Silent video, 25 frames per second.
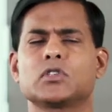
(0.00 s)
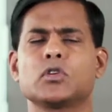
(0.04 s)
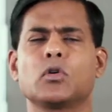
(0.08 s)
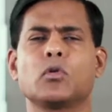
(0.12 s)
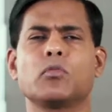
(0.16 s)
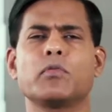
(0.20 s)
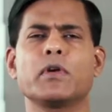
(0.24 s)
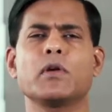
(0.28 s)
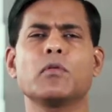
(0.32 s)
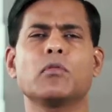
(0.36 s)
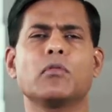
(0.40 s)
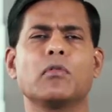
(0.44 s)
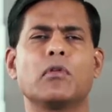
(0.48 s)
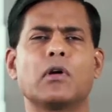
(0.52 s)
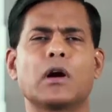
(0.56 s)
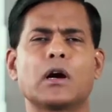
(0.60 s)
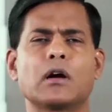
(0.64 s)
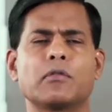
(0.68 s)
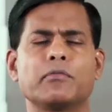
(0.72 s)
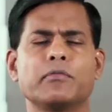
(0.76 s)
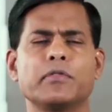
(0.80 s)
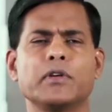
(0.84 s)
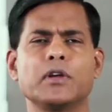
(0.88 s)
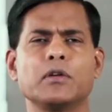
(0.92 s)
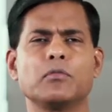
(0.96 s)
So we
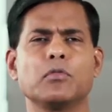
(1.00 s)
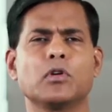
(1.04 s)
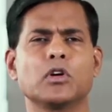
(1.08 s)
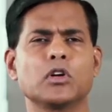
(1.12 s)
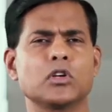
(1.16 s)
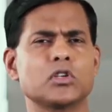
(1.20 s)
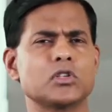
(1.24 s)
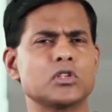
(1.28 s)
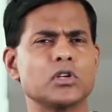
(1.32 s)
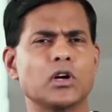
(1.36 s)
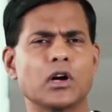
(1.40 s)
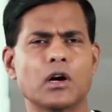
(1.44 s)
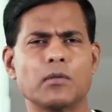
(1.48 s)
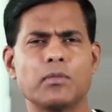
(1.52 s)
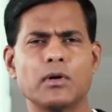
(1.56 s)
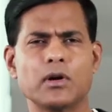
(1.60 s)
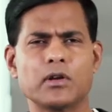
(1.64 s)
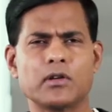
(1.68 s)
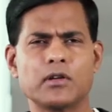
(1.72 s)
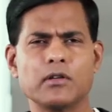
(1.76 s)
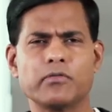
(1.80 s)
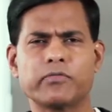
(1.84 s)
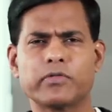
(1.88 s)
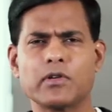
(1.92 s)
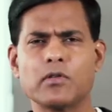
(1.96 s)
are we want to talk
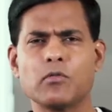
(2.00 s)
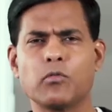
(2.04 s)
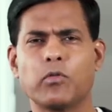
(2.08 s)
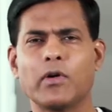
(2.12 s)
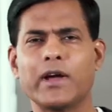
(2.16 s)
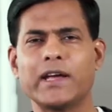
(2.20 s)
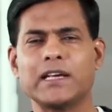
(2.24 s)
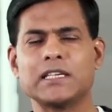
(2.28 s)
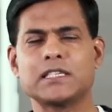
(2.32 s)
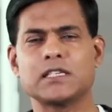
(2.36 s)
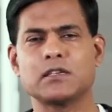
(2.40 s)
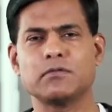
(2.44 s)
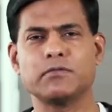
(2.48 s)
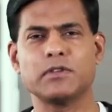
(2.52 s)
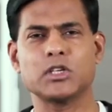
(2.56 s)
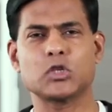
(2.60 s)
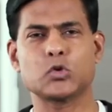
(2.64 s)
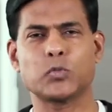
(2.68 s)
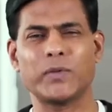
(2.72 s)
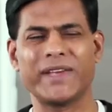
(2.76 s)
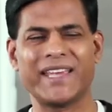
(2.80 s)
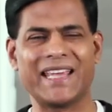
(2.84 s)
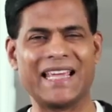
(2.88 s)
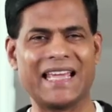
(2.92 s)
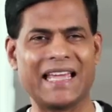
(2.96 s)
about different ways in
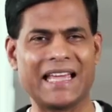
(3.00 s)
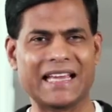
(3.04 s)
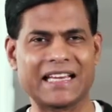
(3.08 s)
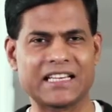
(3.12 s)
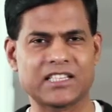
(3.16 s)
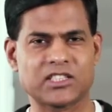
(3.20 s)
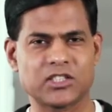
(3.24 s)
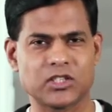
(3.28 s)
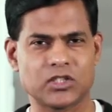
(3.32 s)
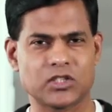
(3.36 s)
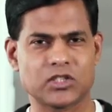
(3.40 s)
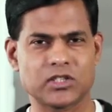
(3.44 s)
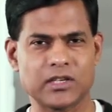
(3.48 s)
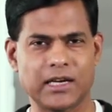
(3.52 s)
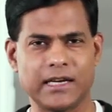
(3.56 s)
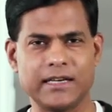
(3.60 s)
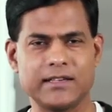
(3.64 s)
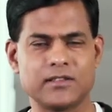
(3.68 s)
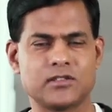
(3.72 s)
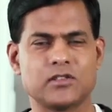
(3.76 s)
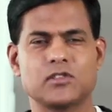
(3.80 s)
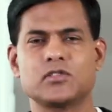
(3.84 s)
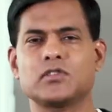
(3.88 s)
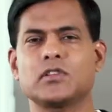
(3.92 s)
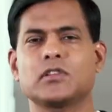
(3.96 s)
which we
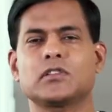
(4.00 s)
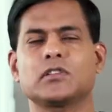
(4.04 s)
exercise this